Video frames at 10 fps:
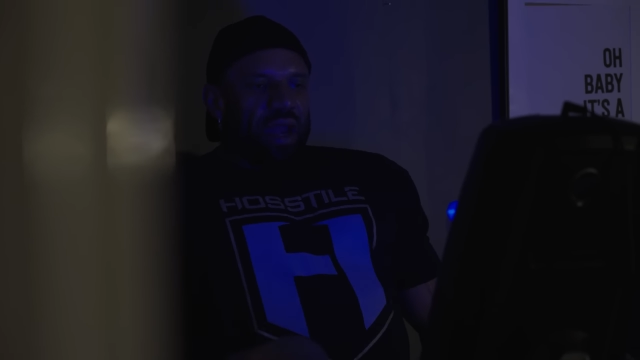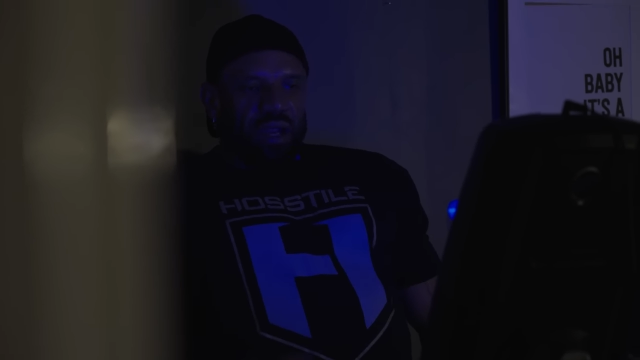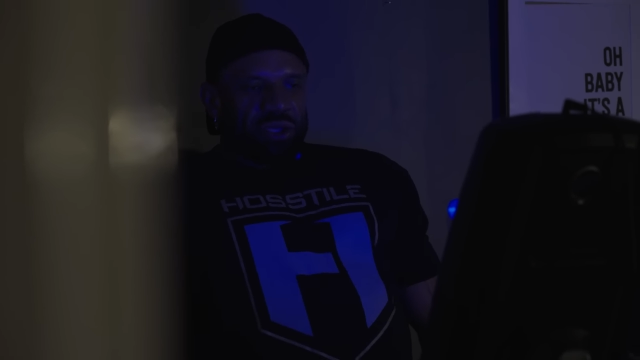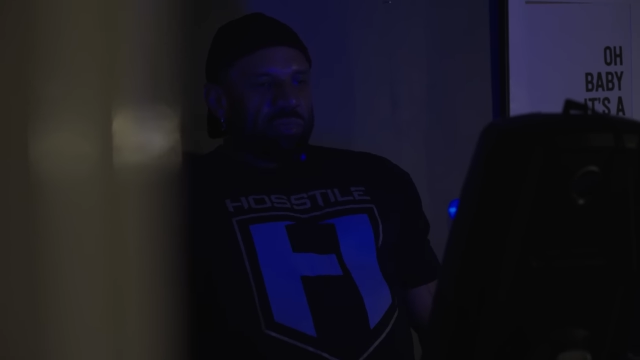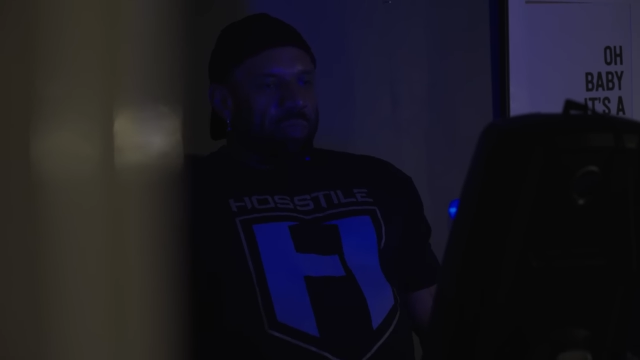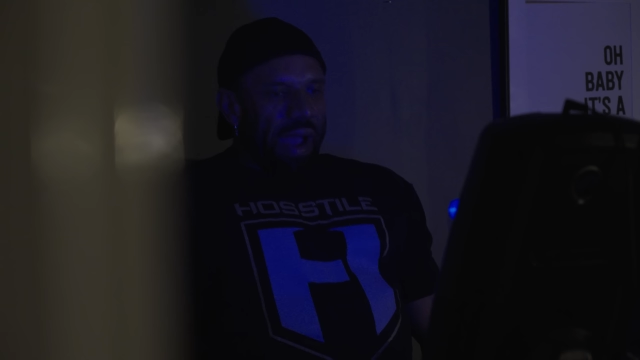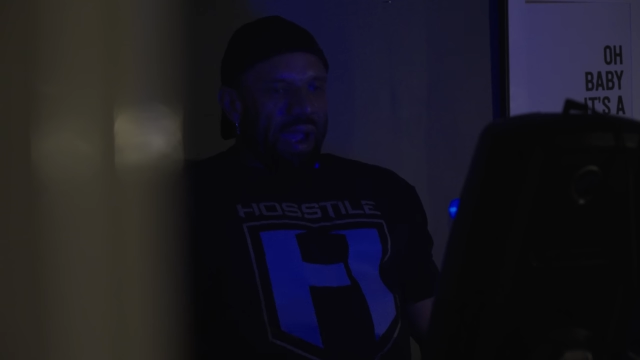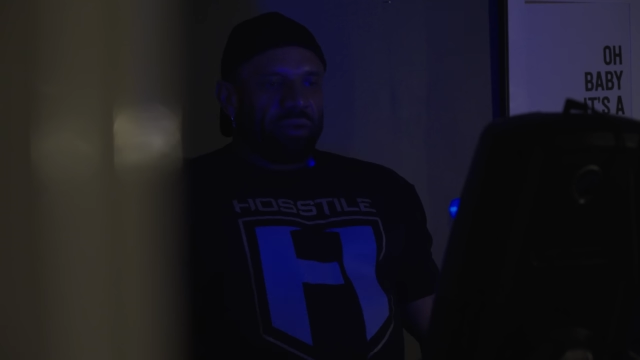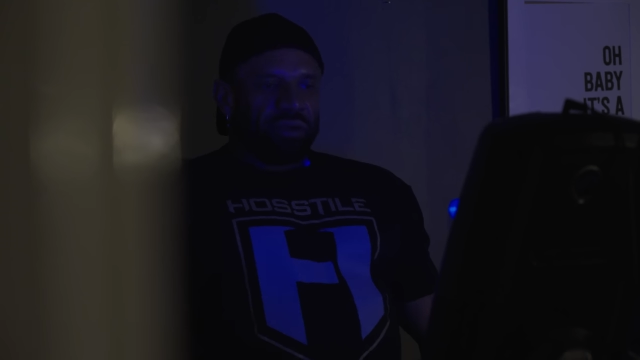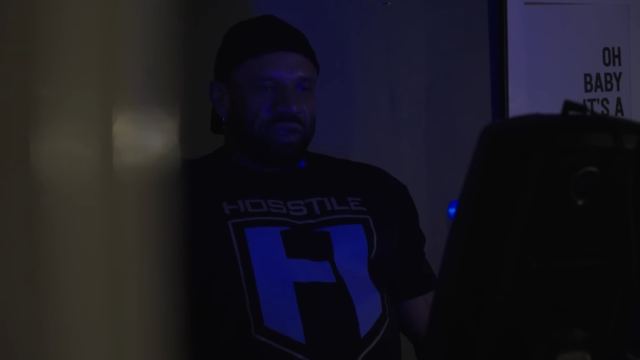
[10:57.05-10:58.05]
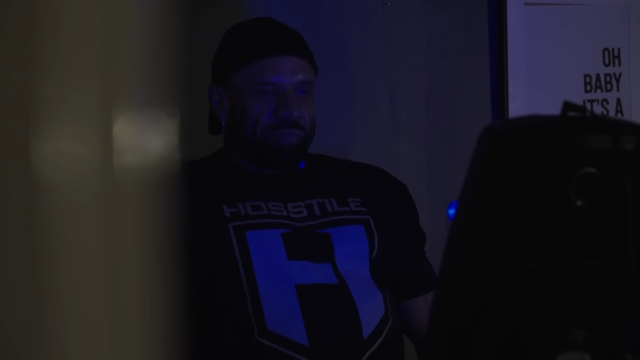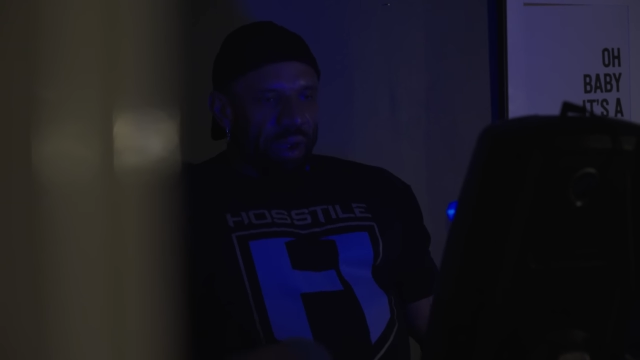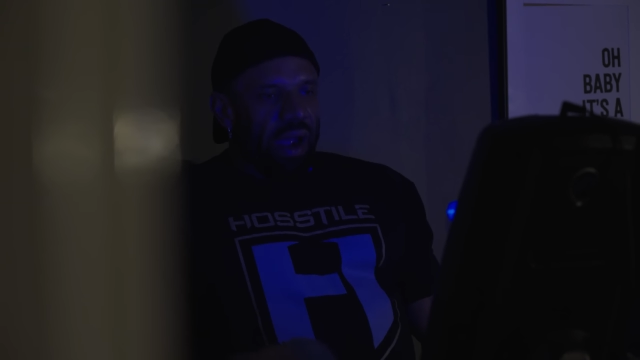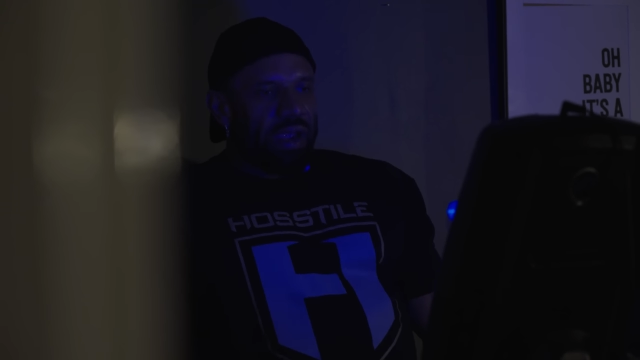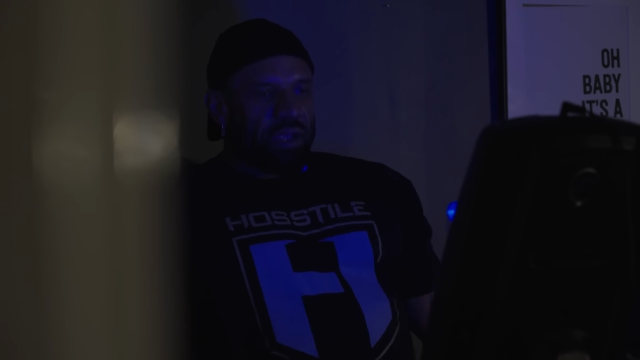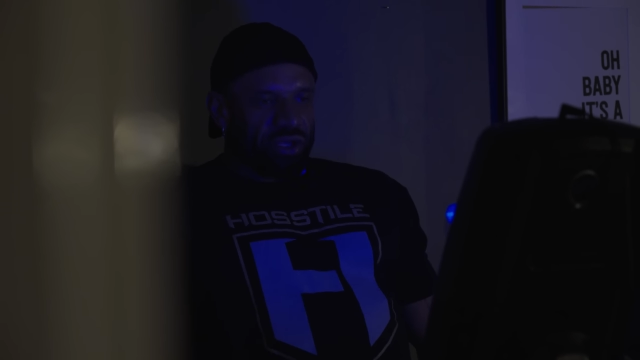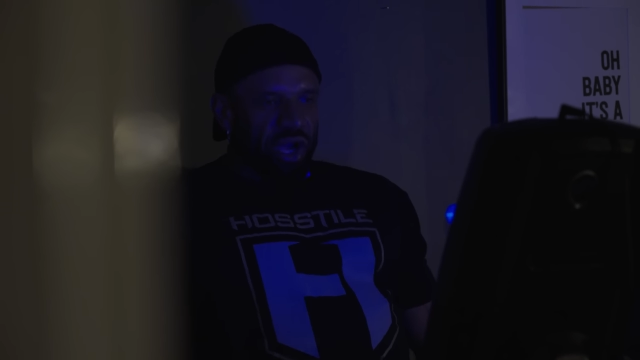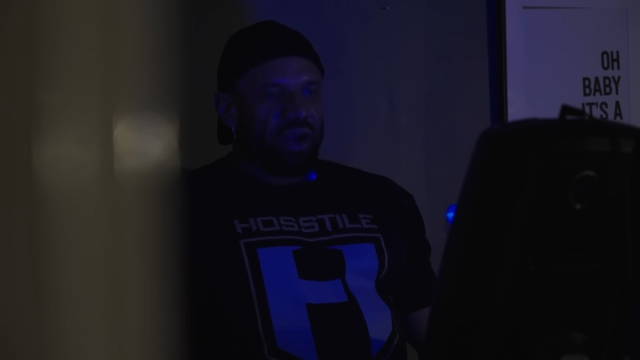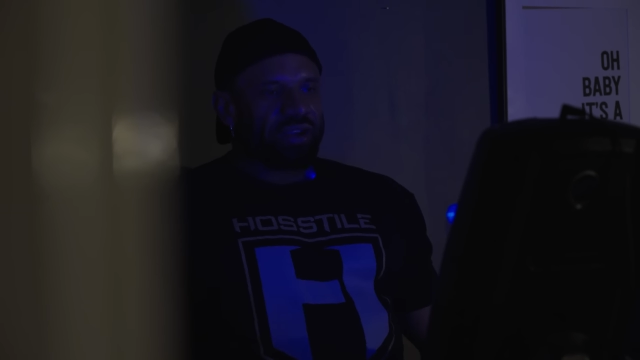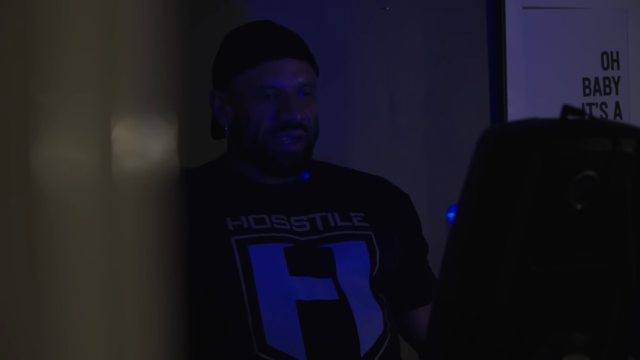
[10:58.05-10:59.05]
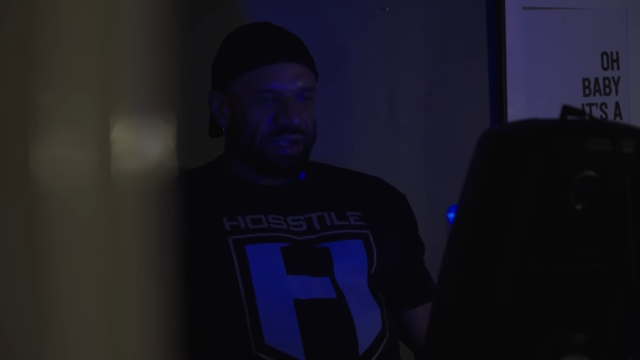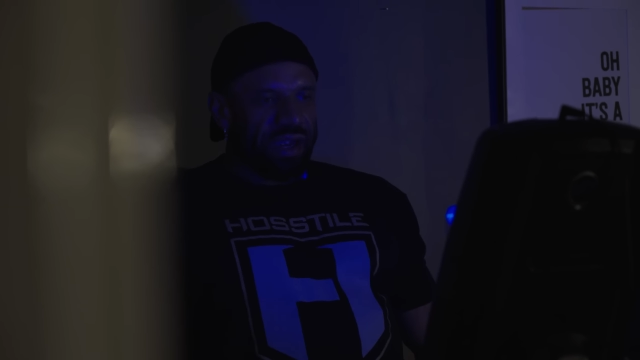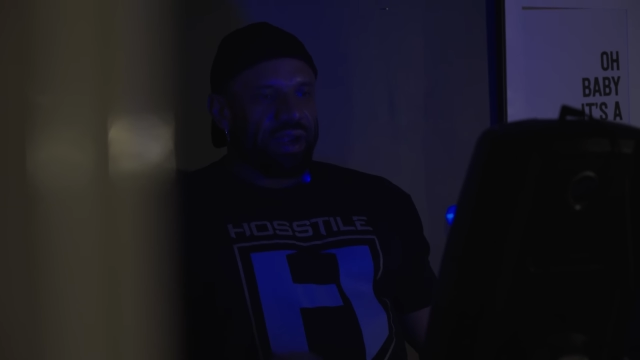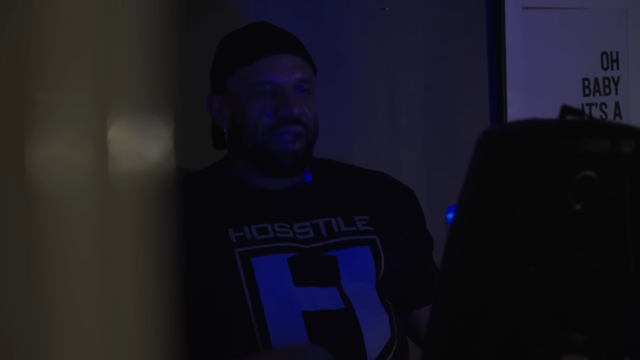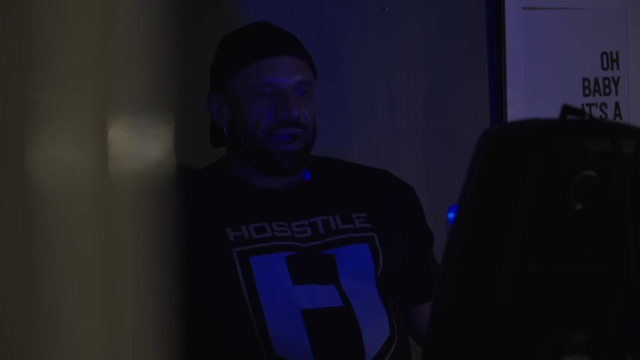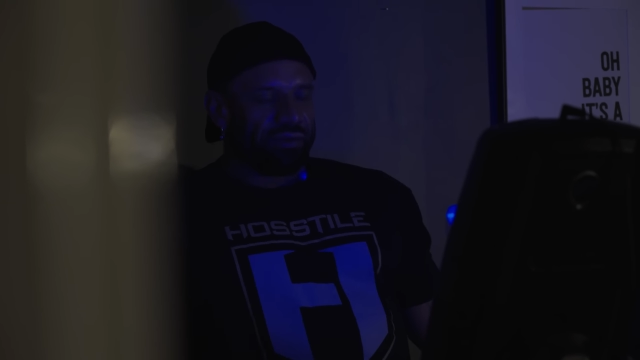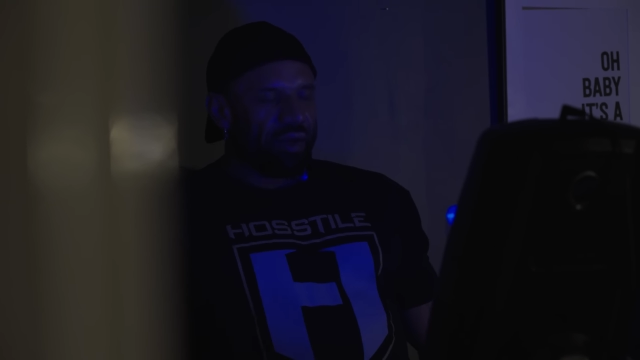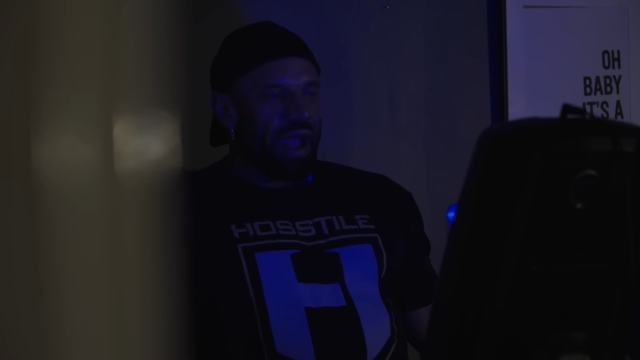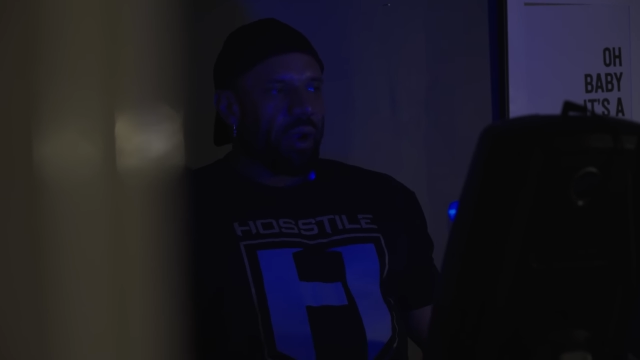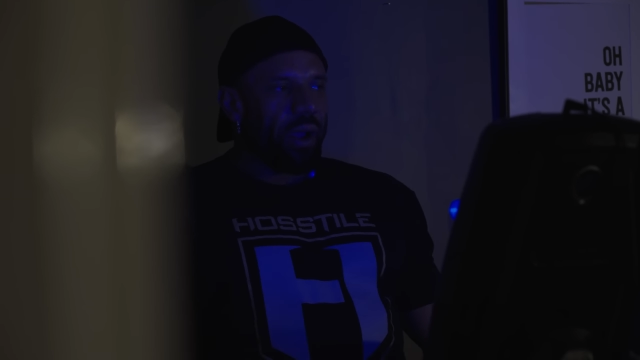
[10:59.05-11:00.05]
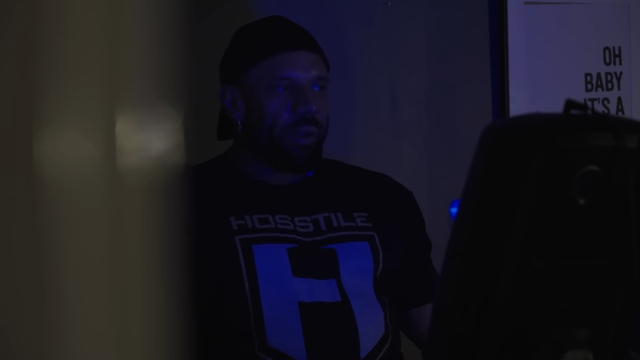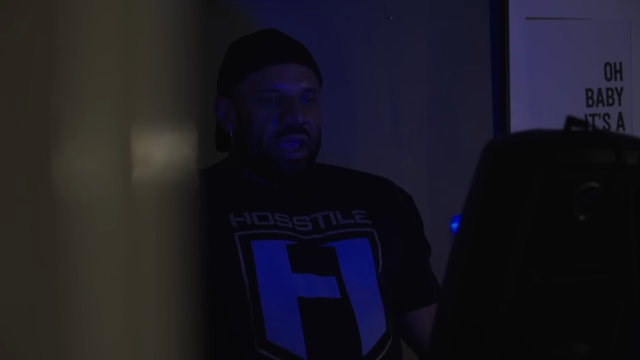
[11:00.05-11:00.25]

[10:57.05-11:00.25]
And I just pound this bike as hard as I can now for an hour.